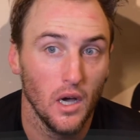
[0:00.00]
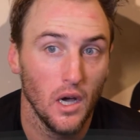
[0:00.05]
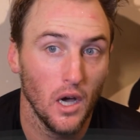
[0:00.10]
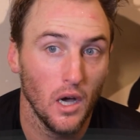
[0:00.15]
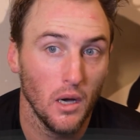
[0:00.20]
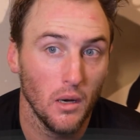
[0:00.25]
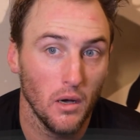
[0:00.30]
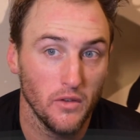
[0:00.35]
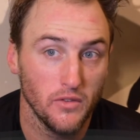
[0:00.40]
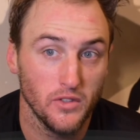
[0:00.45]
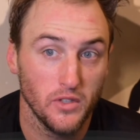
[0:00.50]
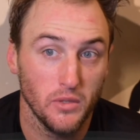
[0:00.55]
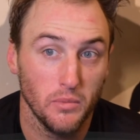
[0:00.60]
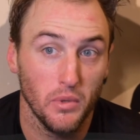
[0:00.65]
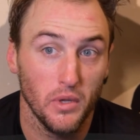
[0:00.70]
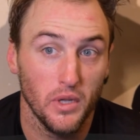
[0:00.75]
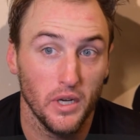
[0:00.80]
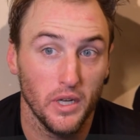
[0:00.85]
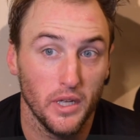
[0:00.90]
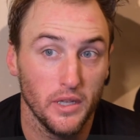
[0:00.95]
obviously
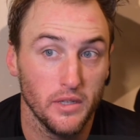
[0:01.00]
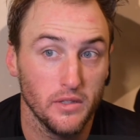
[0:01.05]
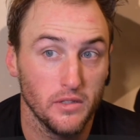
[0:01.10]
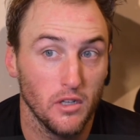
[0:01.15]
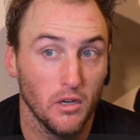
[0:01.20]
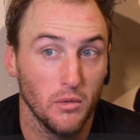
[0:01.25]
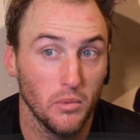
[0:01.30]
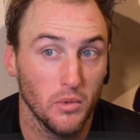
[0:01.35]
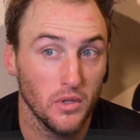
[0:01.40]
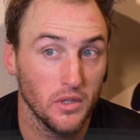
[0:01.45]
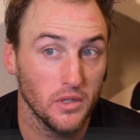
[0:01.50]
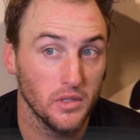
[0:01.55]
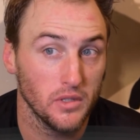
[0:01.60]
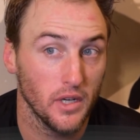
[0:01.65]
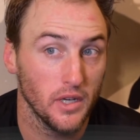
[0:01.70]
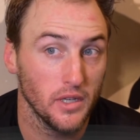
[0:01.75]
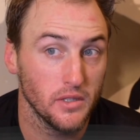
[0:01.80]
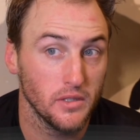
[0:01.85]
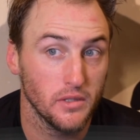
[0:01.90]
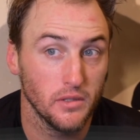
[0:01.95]
playing against a couple of
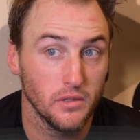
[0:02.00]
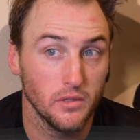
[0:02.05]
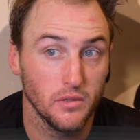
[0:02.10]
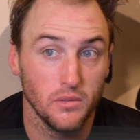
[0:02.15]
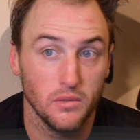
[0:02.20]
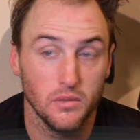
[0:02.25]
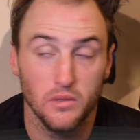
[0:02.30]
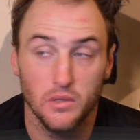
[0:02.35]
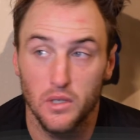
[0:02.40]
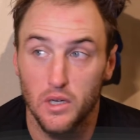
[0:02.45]
those guys too